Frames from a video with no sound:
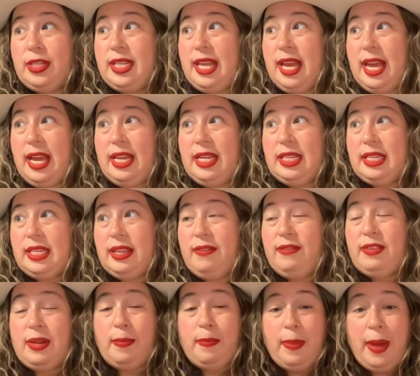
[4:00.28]
that has
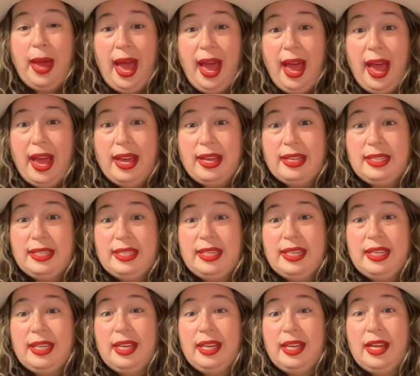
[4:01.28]
lived in past,
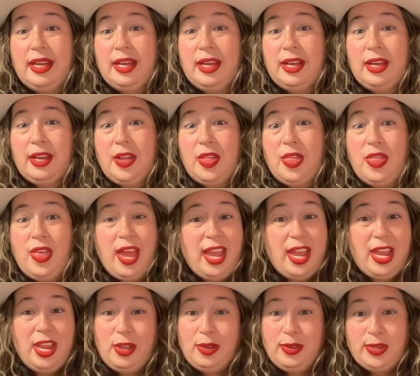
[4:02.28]
they
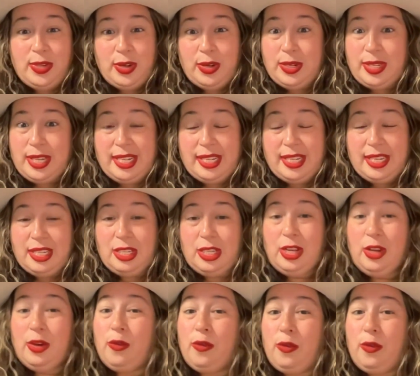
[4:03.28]
can use their senses too.